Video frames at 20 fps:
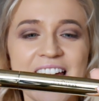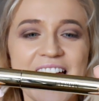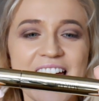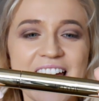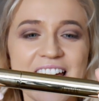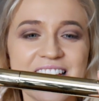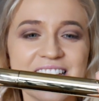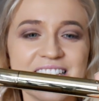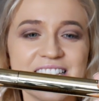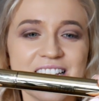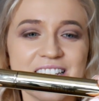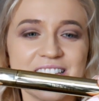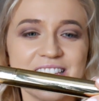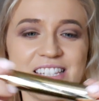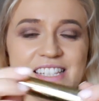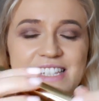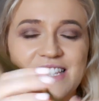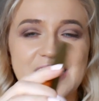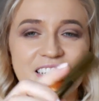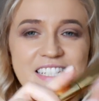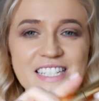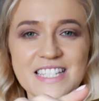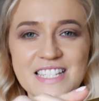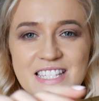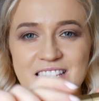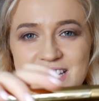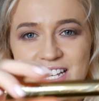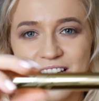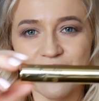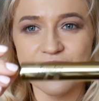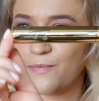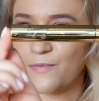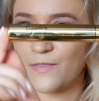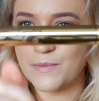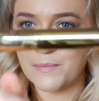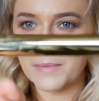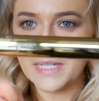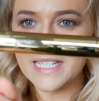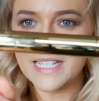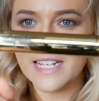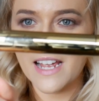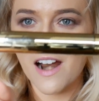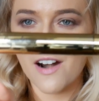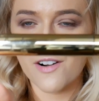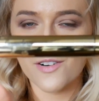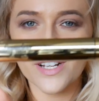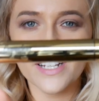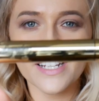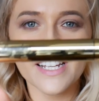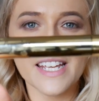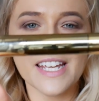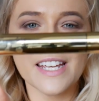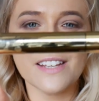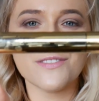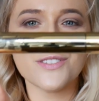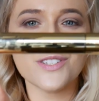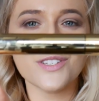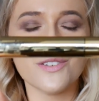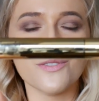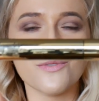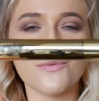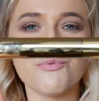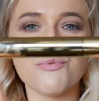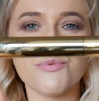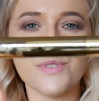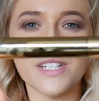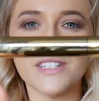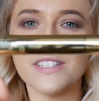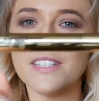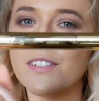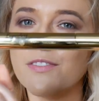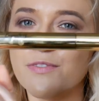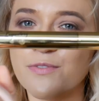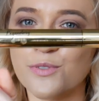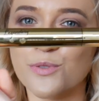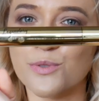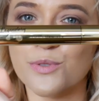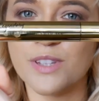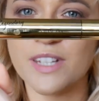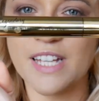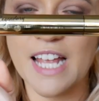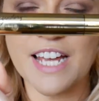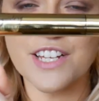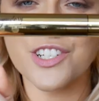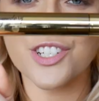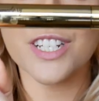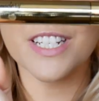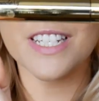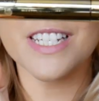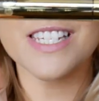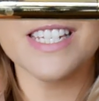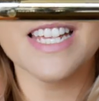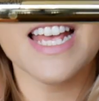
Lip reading: And this mascara gives you really full lashes,